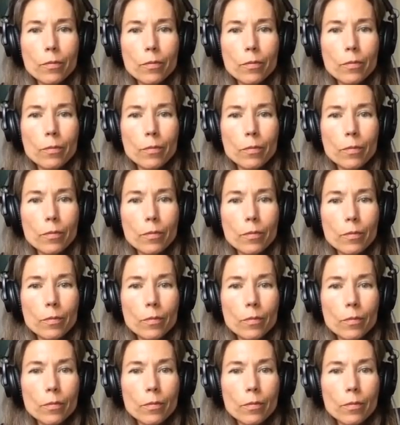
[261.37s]

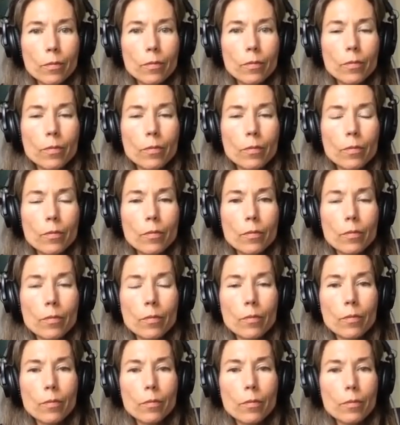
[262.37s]

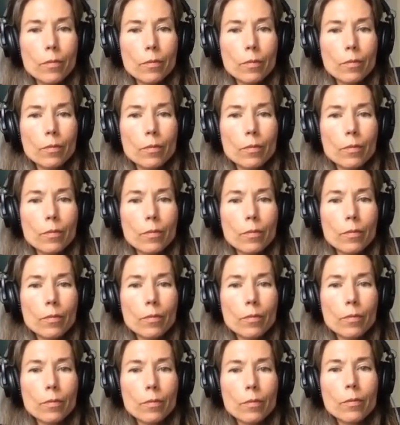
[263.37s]

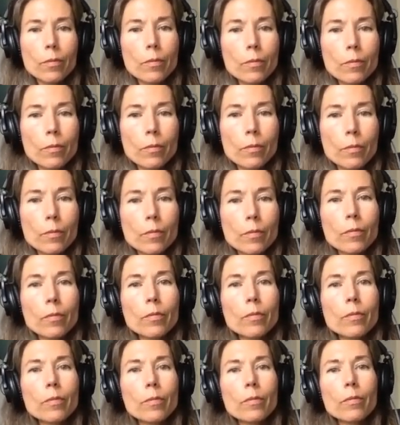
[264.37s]

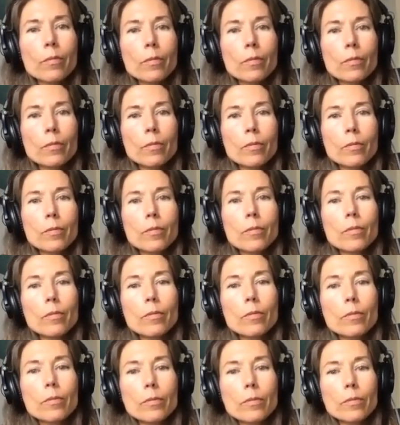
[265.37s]

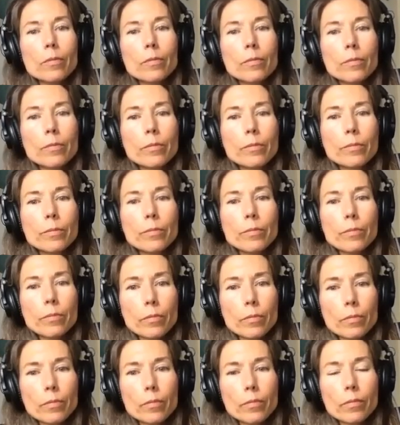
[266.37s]

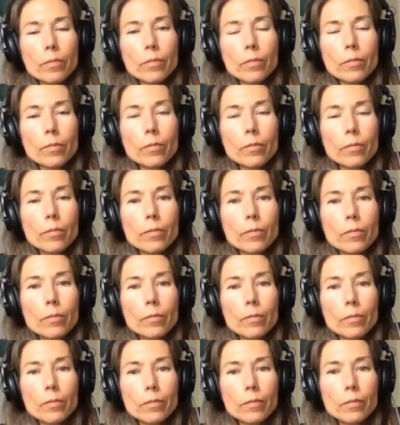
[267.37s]

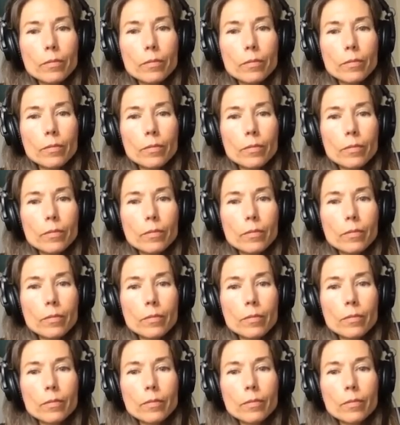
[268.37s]
The person shown says nothing.